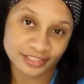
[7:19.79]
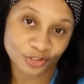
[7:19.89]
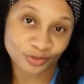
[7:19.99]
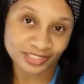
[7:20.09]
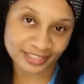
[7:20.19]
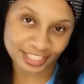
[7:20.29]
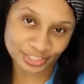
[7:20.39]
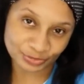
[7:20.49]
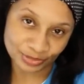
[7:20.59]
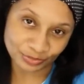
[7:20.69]
So within
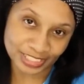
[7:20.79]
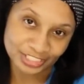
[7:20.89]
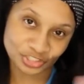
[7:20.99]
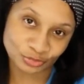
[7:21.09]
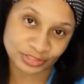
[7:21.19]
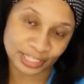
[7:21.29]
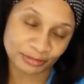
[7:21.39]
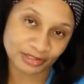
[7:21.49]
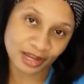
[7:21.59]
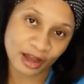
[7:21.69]
that 3 weeks, she was
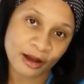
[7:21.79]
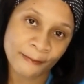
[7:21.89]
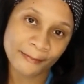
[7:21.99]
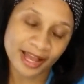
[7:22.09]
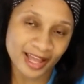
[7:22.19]
able to come,